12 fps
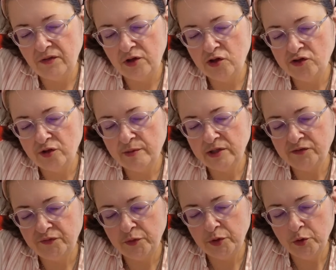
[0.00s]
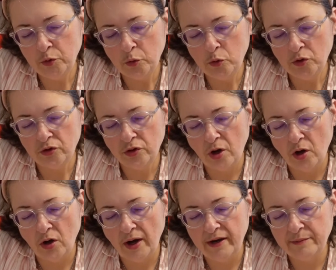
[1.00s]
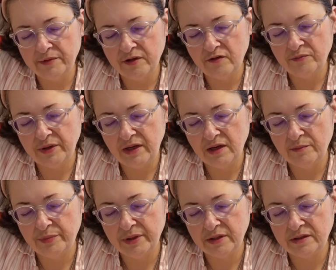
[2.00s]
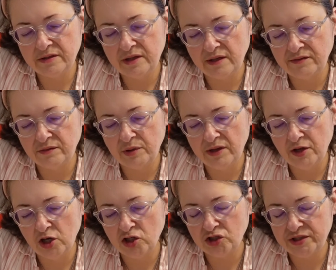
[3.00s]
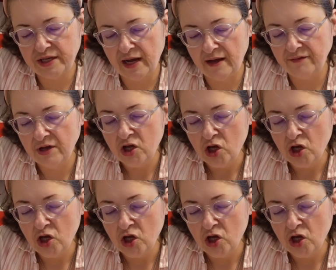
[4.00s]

Thank you so much for your order. All items have been handpicked and tested by the Hutch staff.